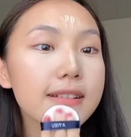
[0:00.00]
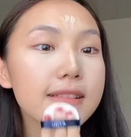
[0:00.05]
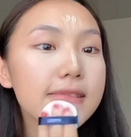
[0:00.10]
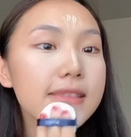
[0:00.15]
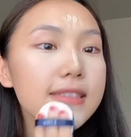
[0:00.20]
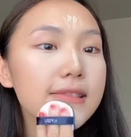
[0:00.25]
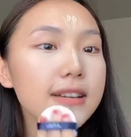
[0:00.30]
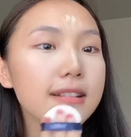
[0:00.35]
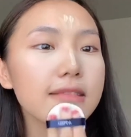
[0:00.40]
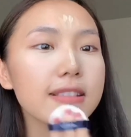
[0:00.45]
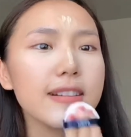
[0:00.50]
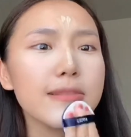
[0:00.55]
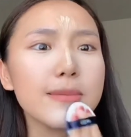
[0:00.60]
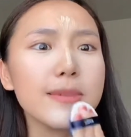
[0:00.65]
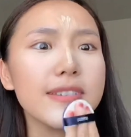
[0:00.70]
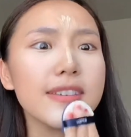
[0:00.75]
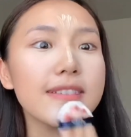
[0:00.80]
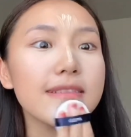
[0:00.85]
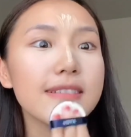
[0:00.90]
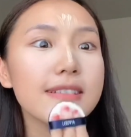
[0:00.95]
not a little
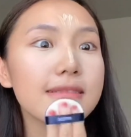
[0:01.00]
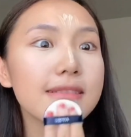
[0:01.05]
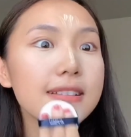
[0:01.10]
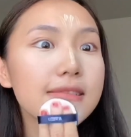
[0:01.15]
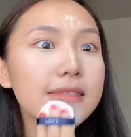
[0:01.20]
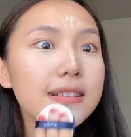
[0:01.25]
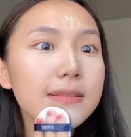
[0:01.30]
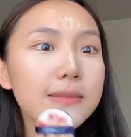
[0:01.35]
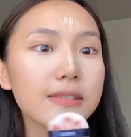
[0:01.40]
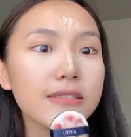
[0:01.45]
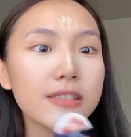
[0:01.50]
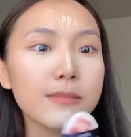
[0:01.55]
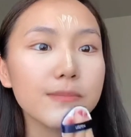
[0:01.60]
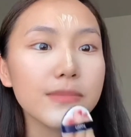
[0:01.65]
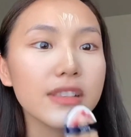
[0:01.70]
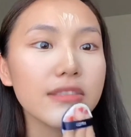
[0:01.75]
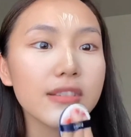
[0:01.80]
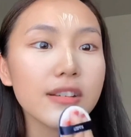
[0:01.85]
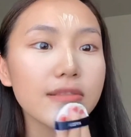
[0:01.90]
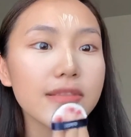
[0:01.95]
bit, I just
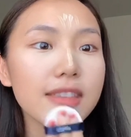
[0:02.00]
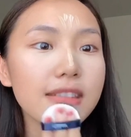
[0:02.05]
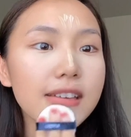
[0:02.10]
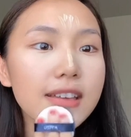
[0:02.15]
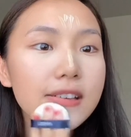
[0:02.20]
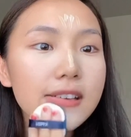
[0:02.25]
blend the whole thing.